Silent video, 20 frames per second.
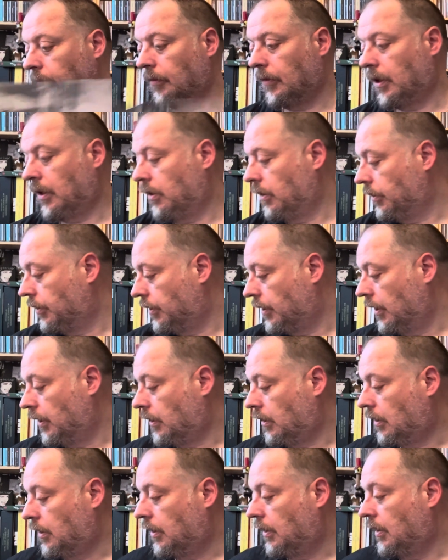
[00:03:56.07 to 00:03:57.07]
Because
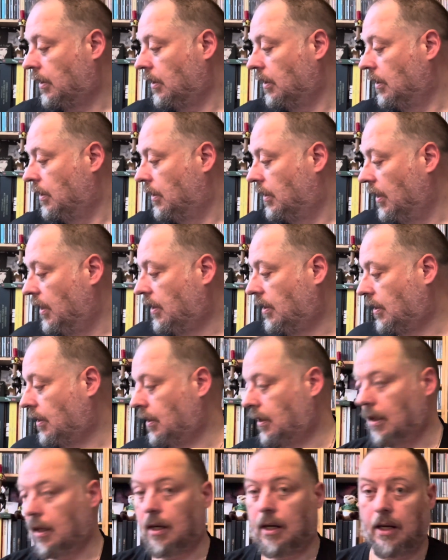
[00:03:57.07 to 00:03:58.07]

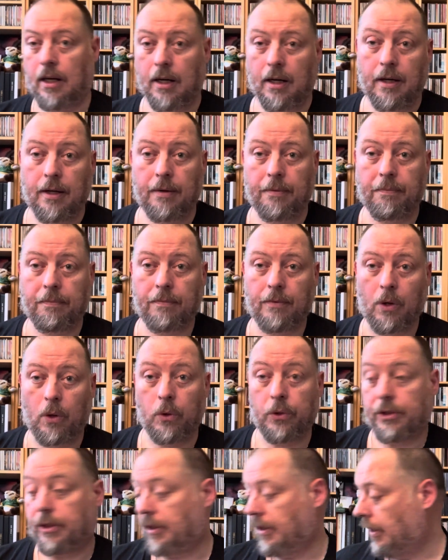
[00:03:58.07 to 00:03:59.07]
this whole
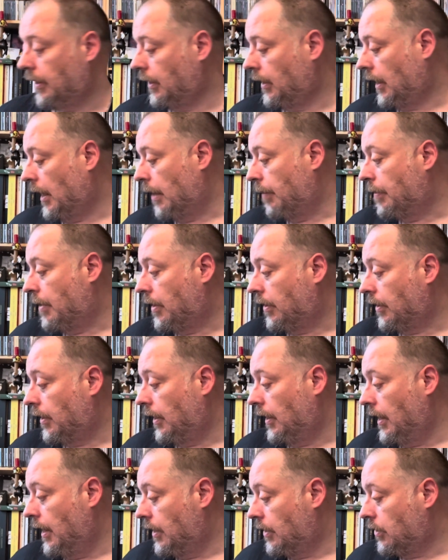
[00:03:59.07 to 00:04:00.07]
set came out a
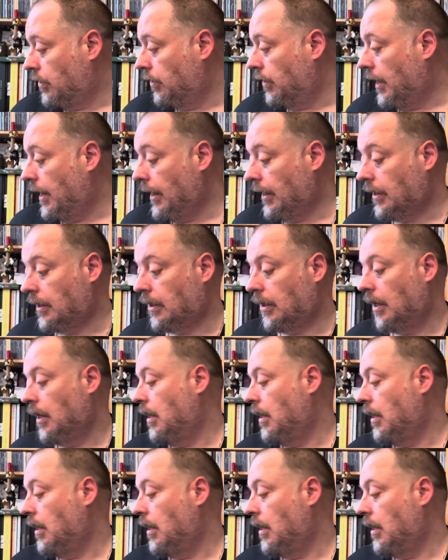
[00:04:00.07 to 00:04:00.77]
year too late,